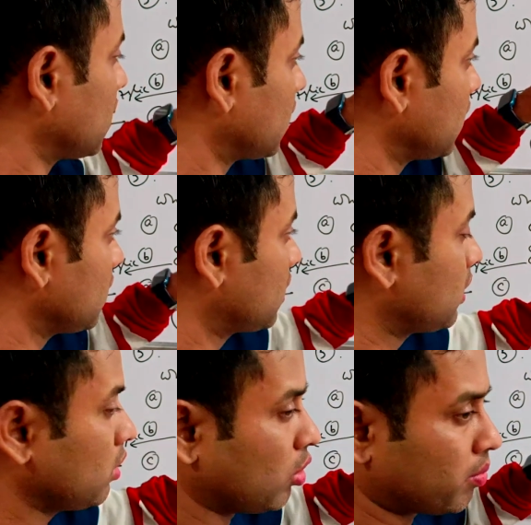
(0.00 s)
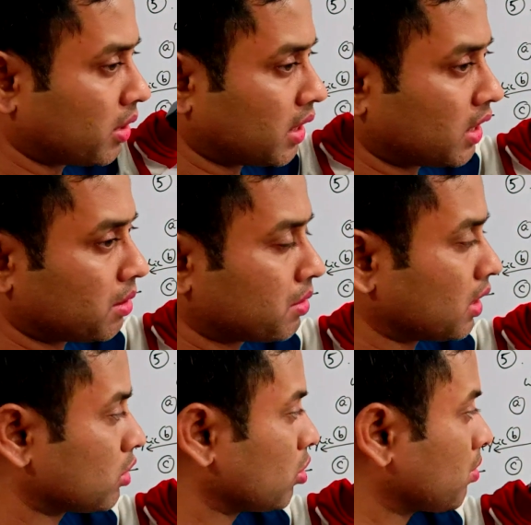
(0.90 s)
the density of negative
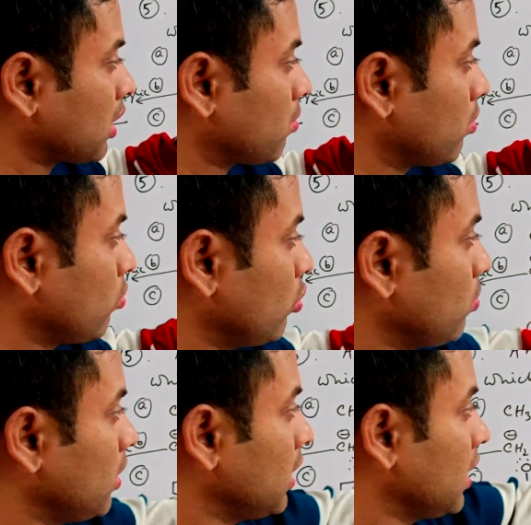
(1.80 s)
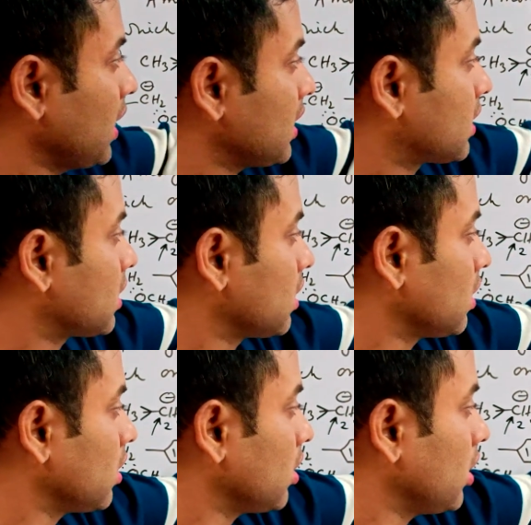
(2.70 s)
charge of carbon will be less
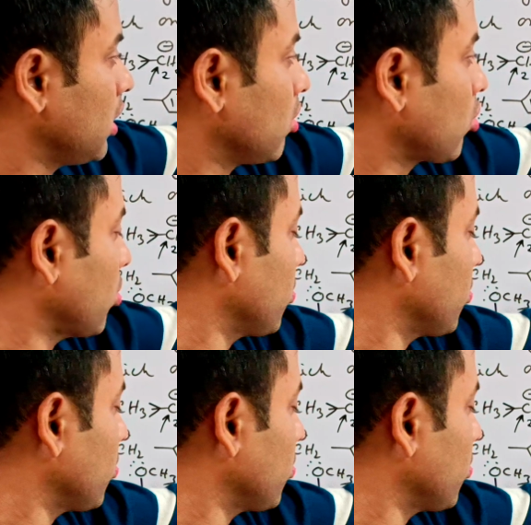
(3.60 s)
in